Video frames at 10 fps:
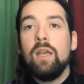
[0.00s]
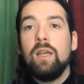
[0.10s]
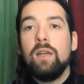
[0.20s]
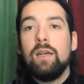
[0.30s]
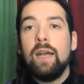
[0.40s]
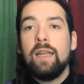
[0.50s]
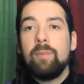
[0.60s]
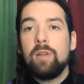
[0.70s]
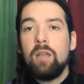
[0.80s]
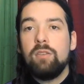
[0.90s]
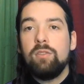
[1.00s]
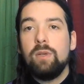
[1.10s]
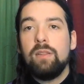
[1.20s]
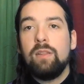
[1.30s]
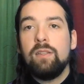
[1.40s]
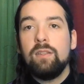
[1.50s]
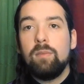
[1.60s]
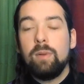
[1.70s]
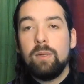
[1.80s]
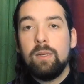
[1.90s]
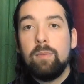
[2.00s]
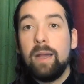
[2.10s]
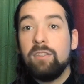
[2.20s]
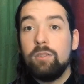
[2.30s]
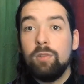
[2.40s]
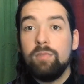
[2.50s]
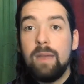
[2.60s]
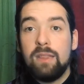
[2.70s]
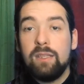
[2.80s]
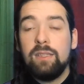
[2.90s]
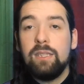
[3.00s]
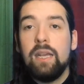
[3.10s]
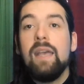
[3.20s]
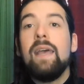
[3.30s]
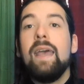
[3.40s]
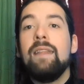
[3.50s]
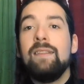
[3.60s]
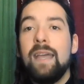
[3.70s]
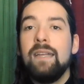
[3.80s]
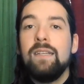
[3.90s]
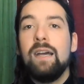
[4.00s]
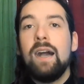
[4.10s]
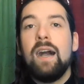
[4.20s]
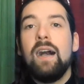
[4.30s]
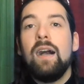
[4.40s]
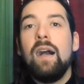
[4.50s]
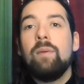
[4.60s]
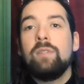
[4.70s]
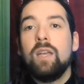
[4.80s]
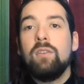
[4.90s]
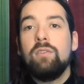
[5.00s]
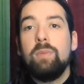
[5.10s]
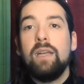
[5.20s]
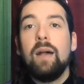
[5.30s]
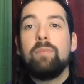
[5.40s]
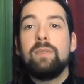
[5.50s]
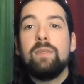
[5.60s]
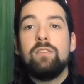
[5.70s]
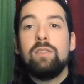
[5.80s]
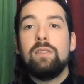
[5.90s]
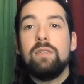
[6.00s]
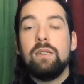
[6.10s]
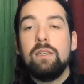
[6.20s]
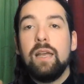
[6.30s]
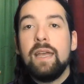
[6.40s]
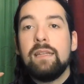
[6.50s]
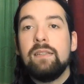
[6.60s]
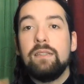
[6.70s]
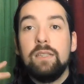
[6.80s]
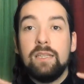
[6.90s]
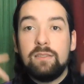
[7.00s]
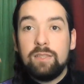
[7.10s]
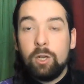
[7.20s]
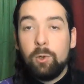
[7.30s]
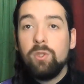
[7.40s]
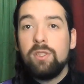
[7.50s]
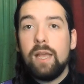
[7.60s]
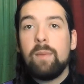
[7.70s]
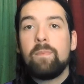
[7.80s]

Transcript: and I'm going to do a 3-needle bind off method, and then I'm going to pick up stitches and knit the hood,